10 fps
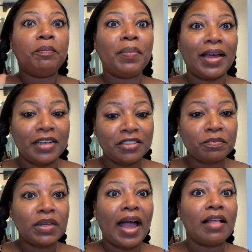But
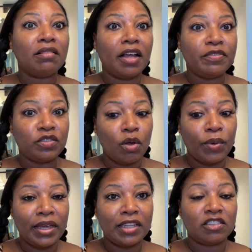I love
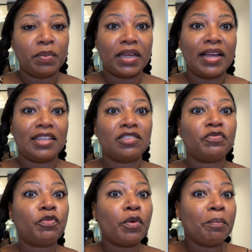sew-ins because
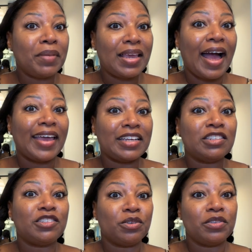for me, I
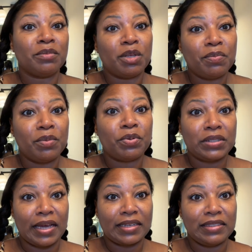consider them to be
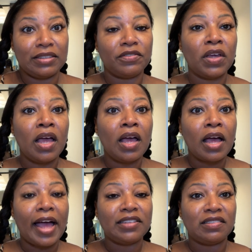protective.
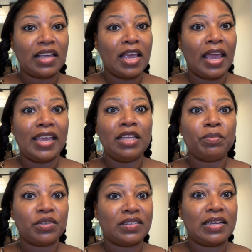I'd say
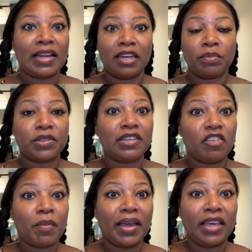80%, 90% of
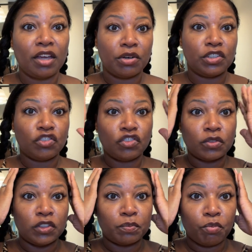my hair is
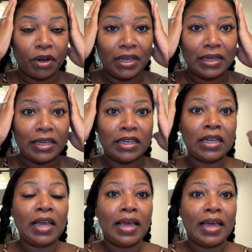braided.
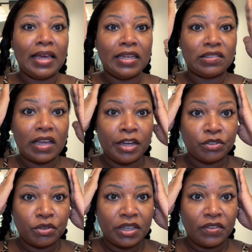It's
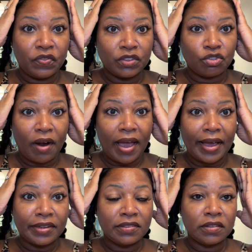underneath the
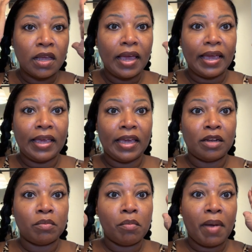tracks. And
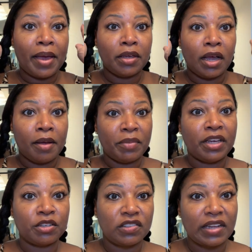my
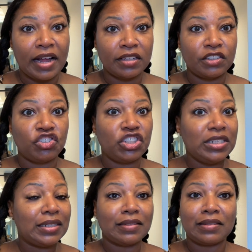hairstylist, she
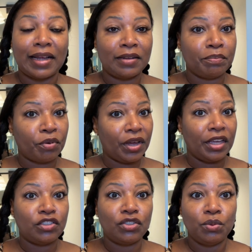does not
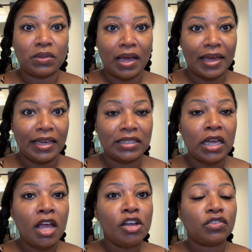braid too tight.
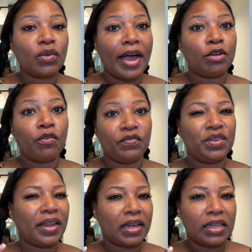So I don't feel
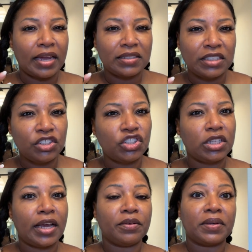like a lot of tension.
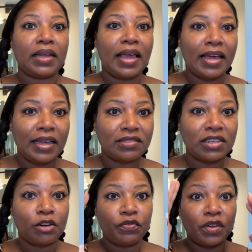I don't get headaches. And
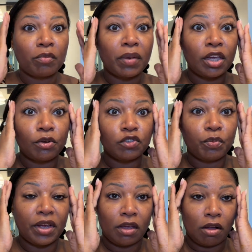I don't feel like my hair is
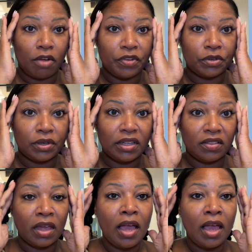breaking off underneath.